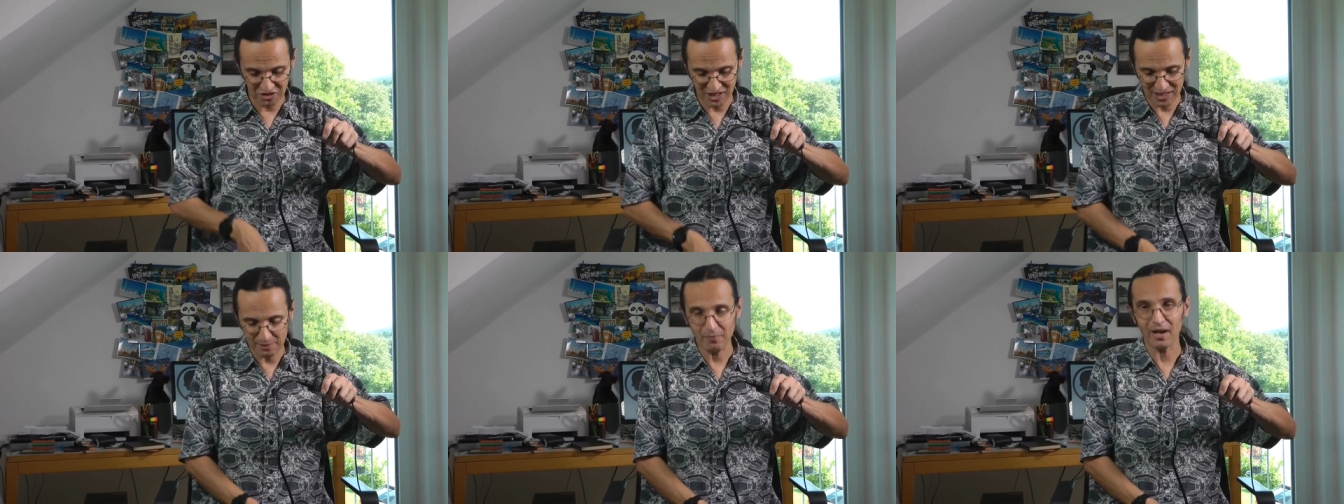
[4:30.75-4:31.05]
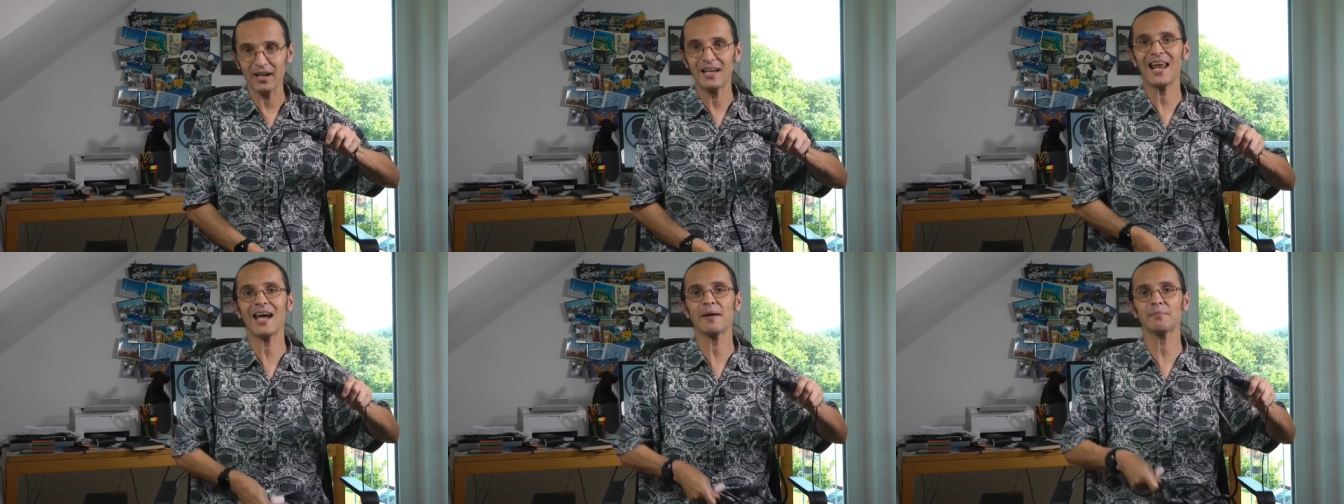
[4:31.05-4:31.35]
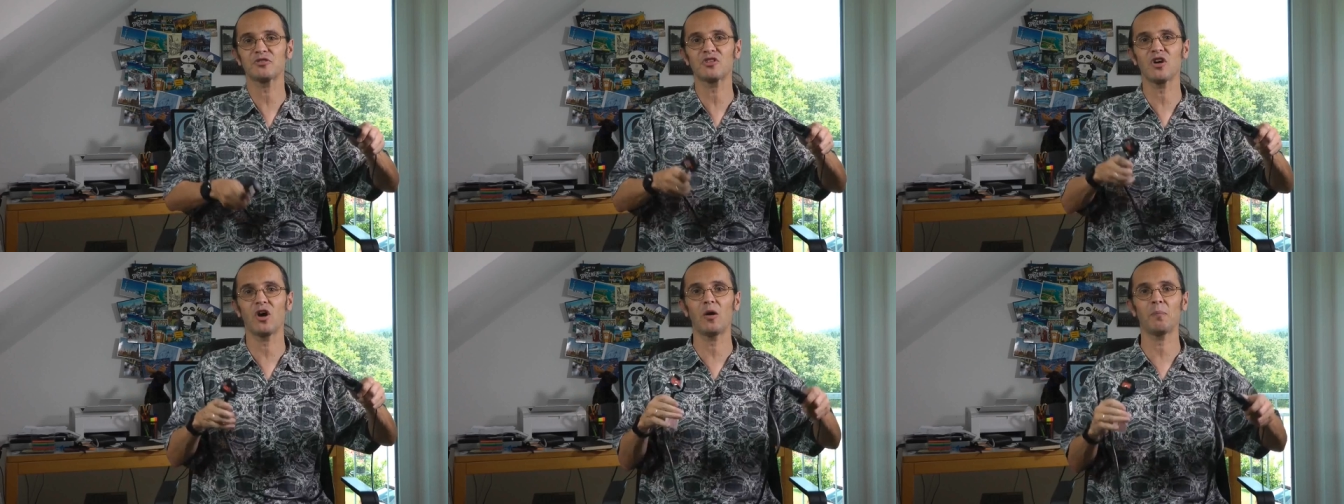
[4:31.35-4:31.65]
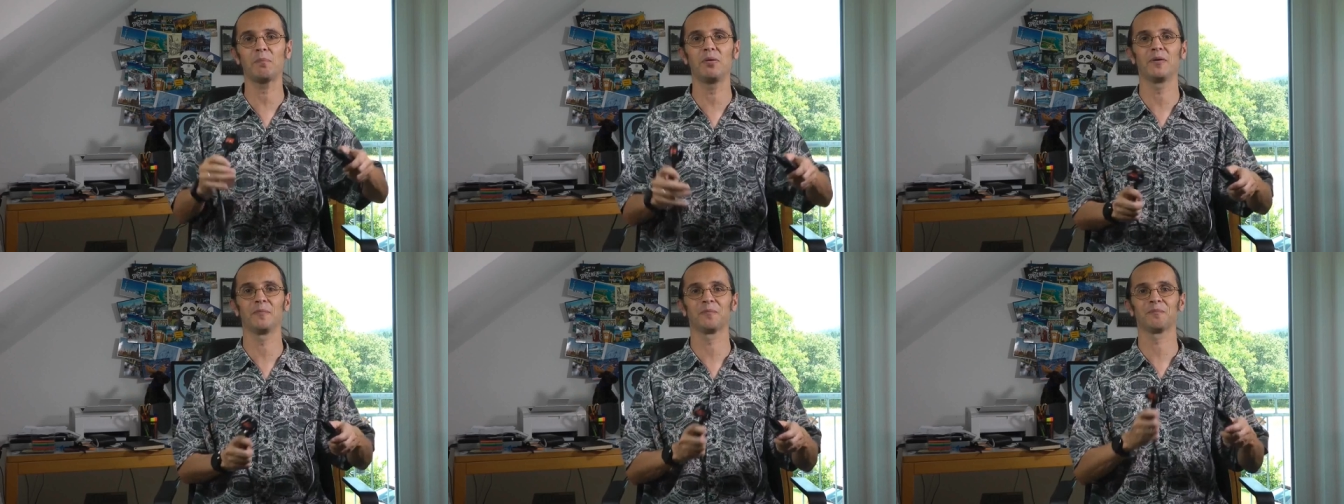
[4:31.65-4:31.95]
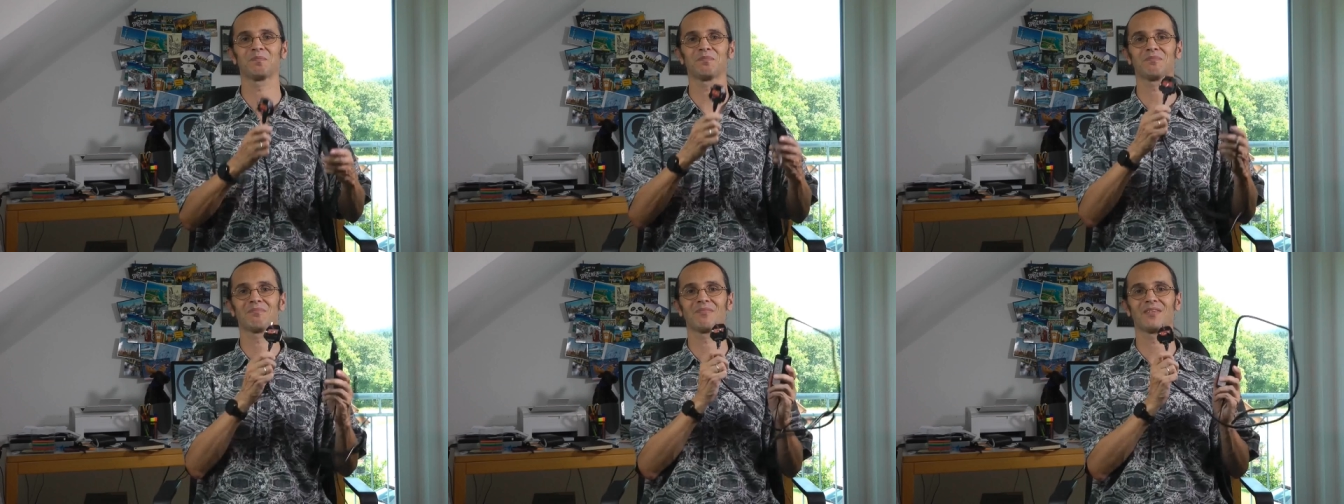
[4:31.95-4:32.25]
to take my laptop,
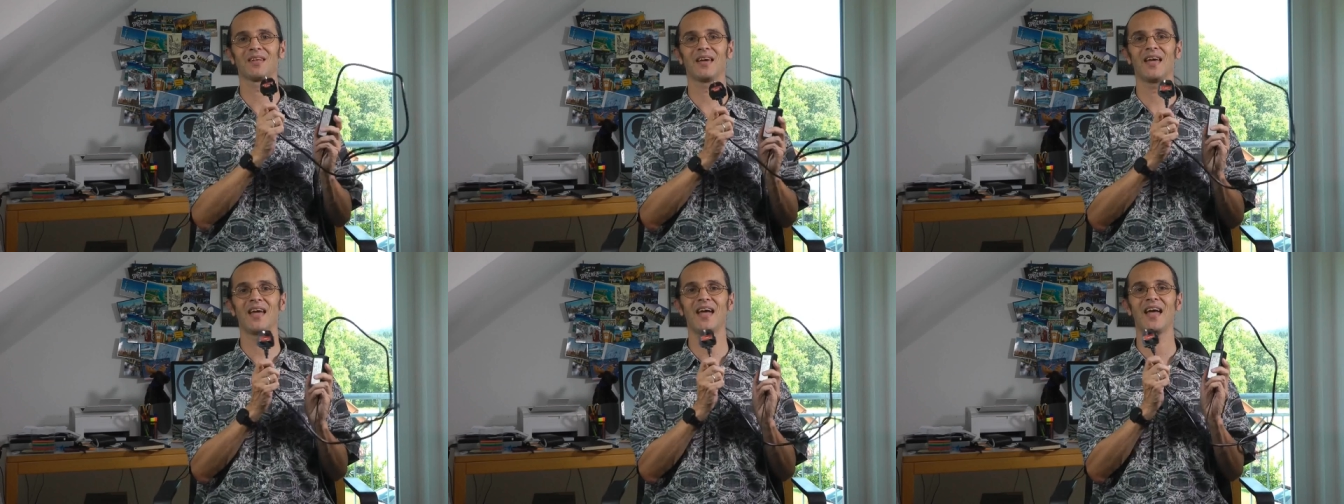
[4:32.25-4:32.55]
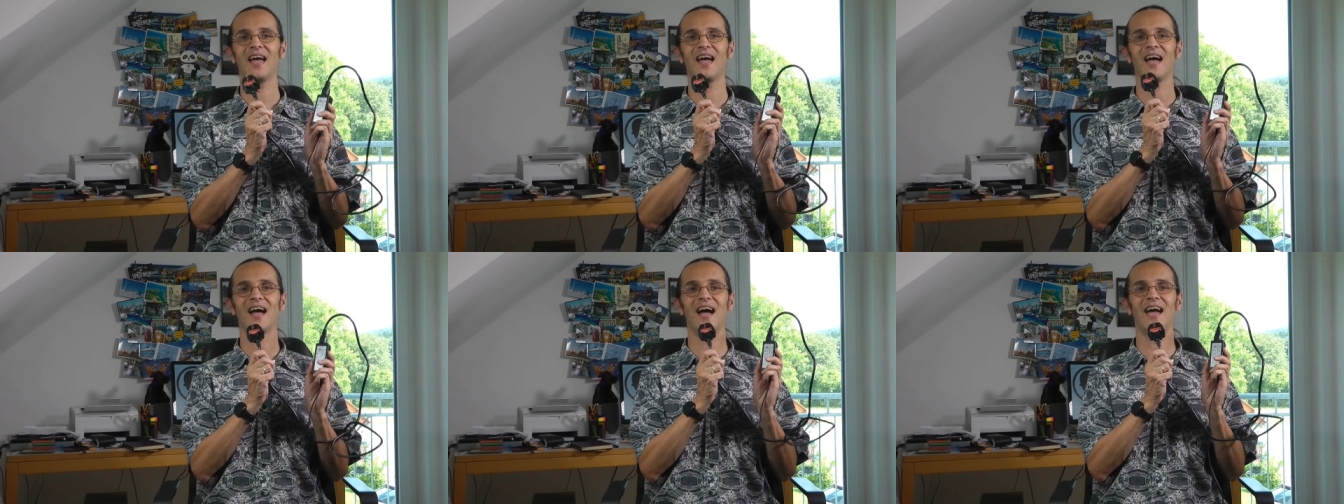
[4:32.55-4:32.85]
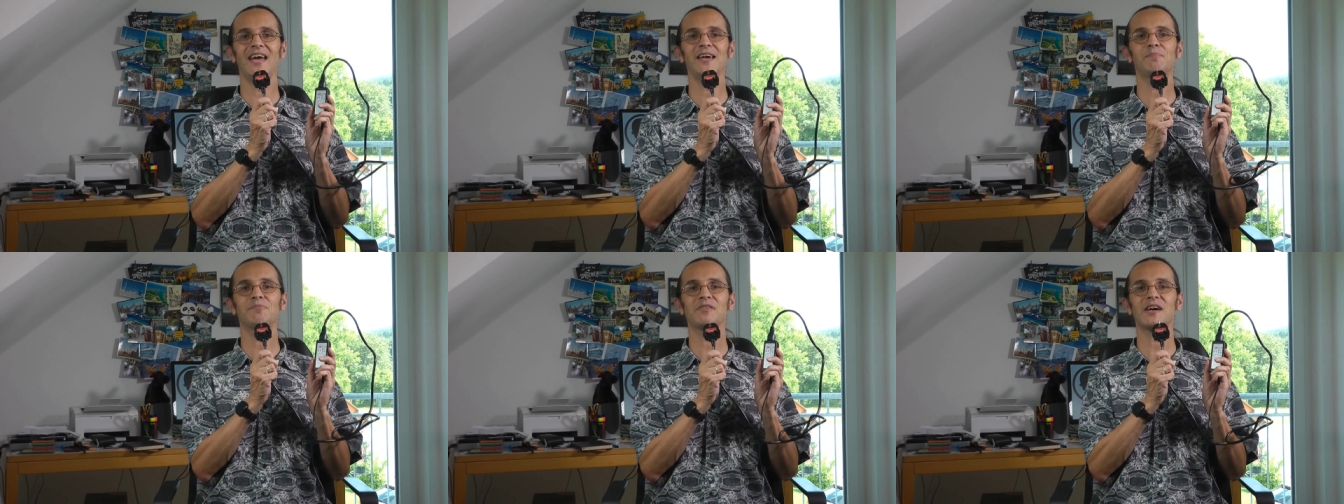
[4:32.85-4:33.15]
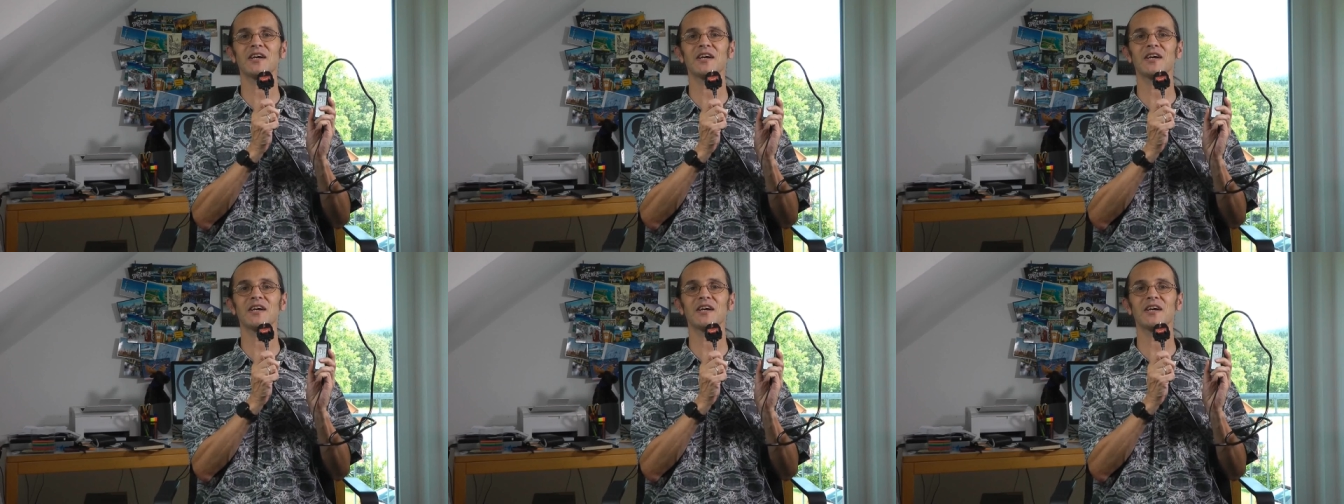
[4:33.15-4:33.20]
hey